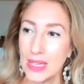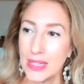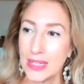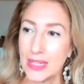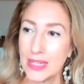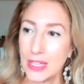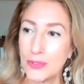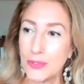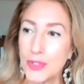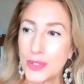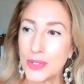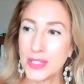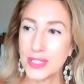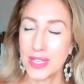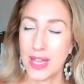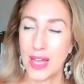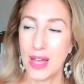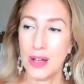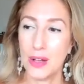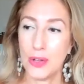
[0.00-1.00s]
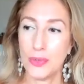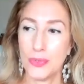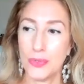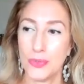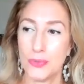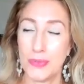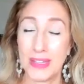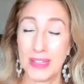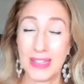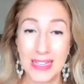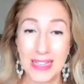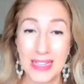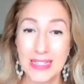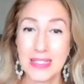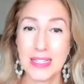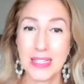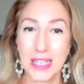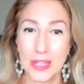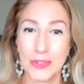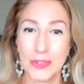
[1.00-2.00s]
begin
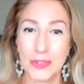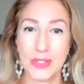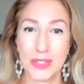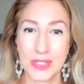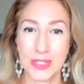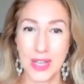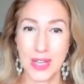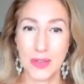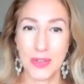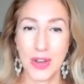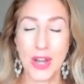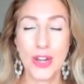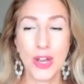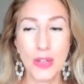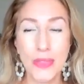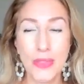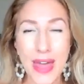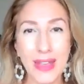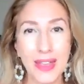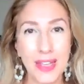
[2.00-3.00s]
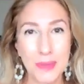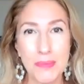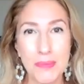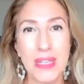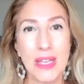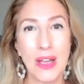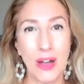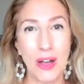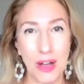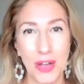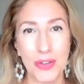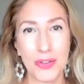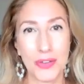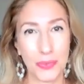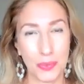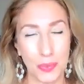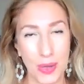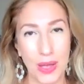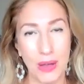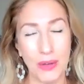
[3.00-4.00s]
to give yourself, and I know that can be hard
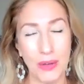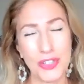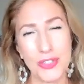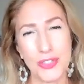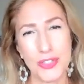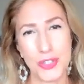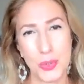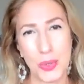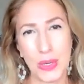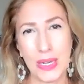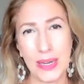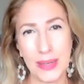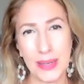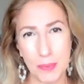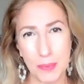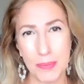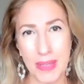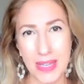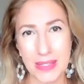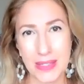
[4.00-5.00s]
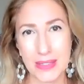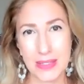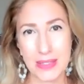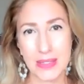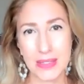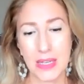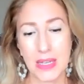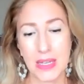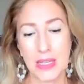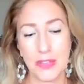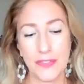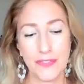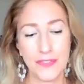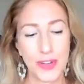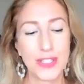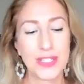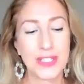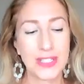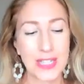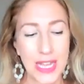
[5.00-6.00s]
as well, and you just do it in little bits. The
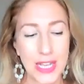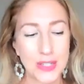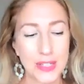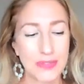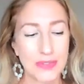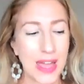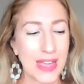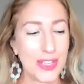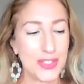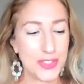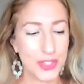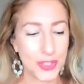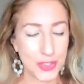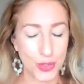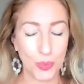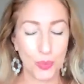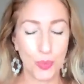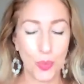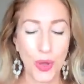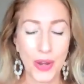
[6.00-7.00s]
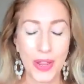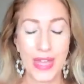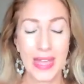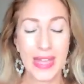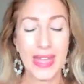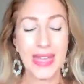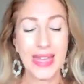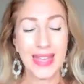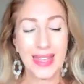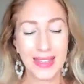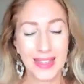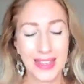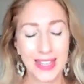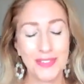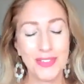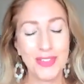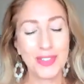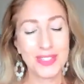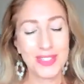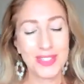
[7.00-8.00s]
first stage of that is just to want it.
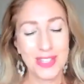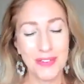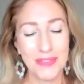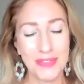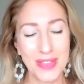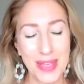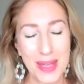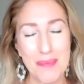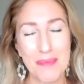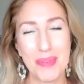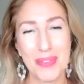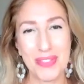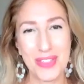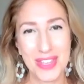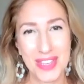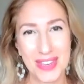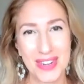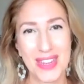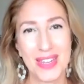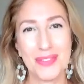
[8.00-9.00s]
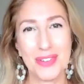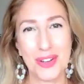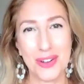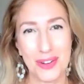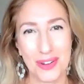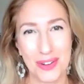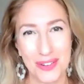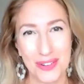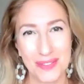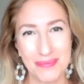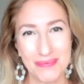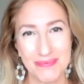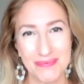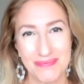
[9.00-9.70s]
Give yourself the empathy you never got.